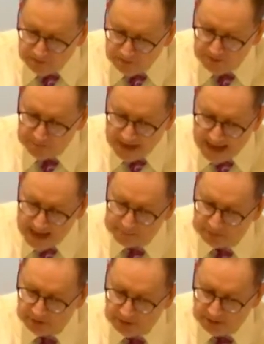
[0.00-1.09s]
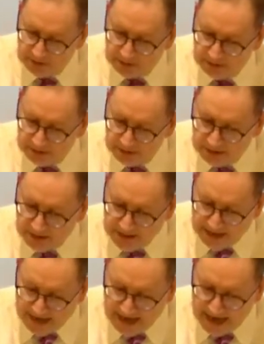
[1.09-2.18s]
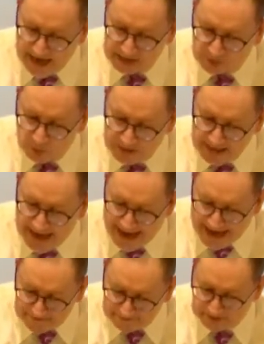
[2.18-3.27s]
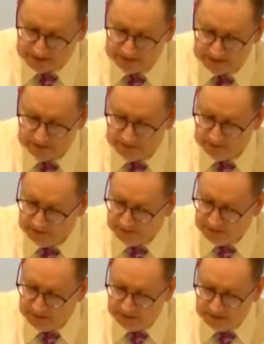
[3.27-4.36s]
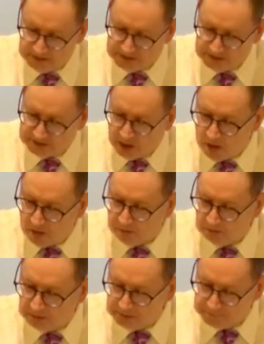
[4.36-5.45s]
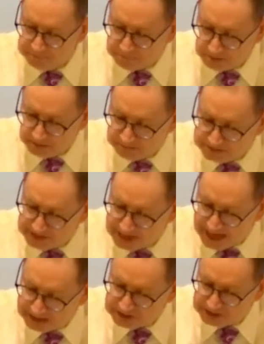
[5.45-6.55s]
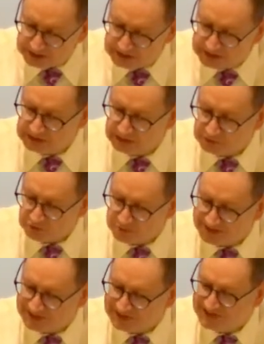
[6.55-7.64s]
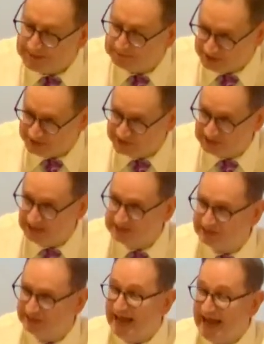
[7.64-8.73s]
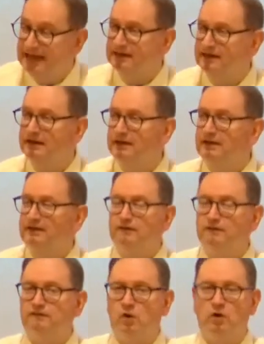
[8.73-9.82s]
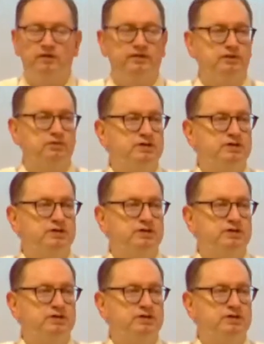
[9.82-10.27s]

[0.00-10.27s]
The Bible, as we have it, is called the Textus Receptus. That's Latin for the